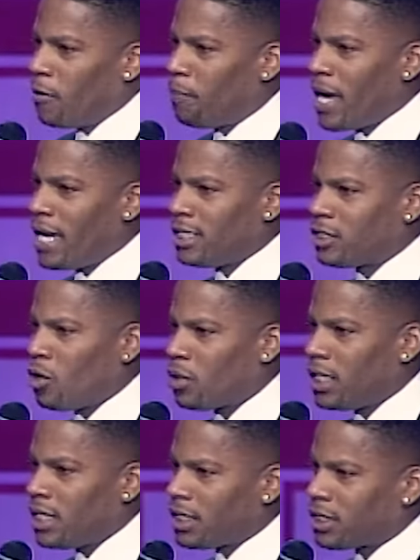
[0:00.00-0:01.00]
panties soaking
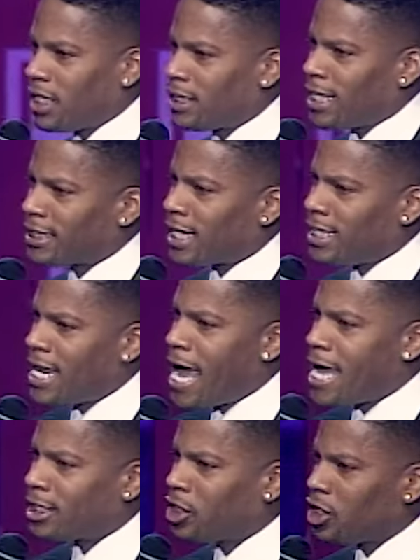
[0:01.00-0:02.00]
in the sink, that's the
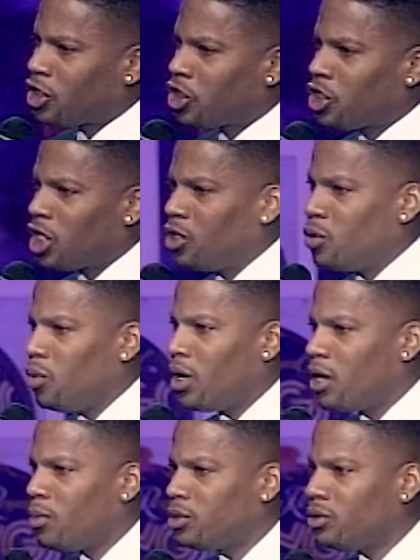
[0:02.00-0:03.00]
nastiest shit in the
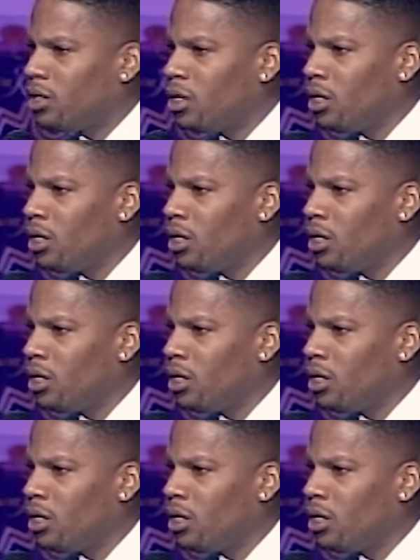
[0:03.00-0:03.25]
world, would you?